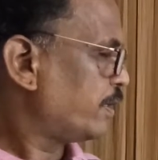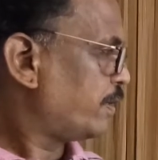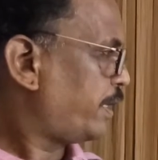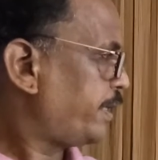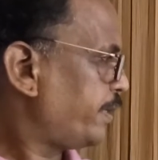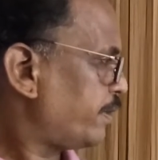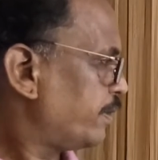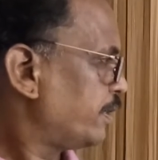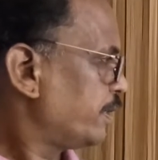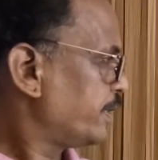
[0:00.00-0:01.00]
and
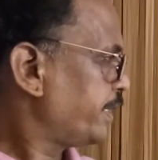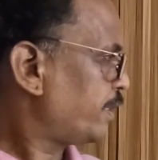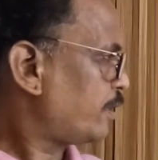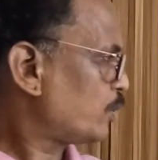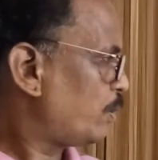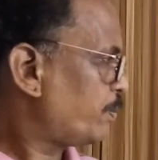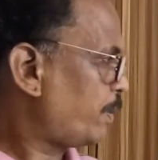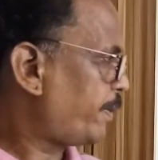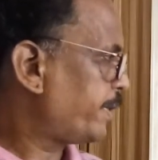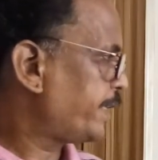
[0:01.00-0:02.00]
here also
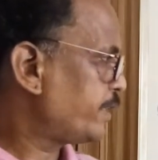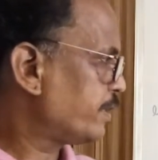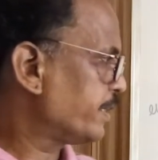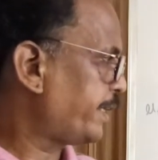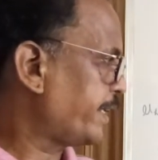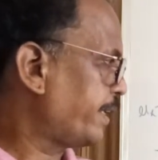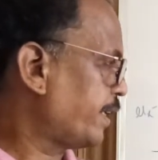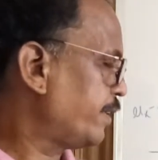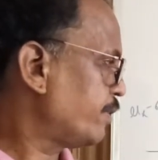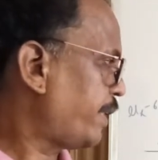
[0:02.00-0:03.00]
probability is getting
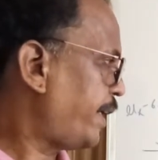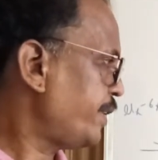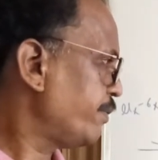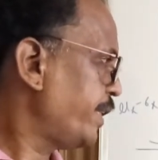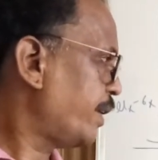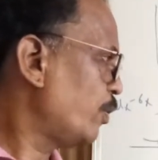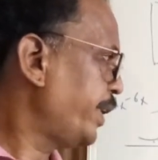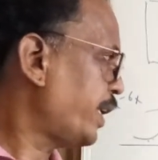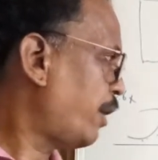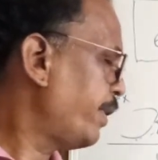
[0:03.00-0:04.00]
decreased. As we are
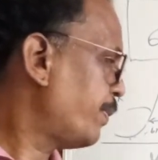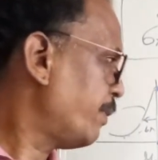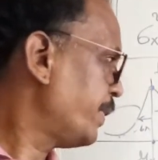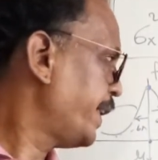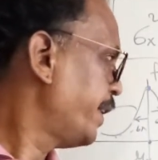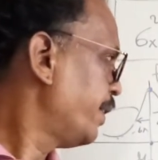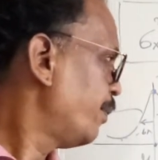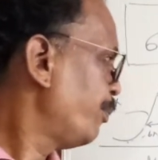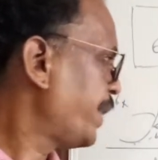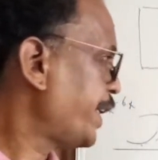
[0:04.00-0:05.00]
going away from the
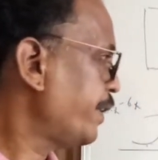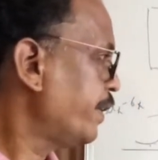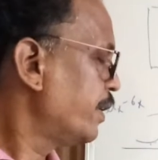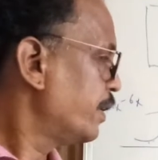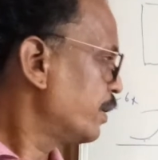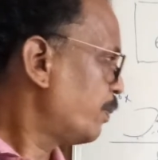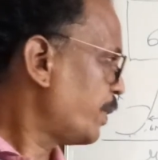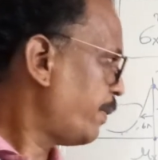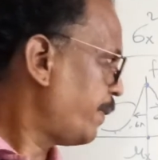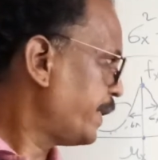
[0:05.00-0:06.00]
mean, the
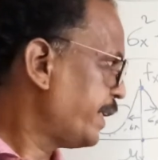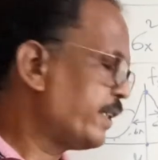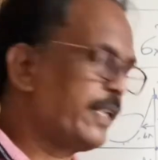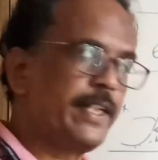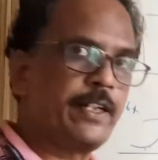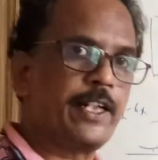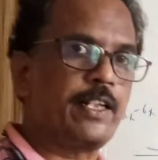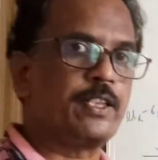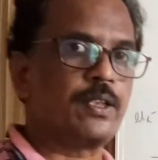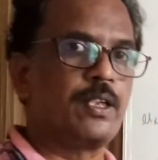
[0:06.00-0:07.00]
probability is getting
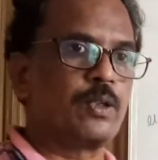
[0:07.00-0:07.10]
decreased.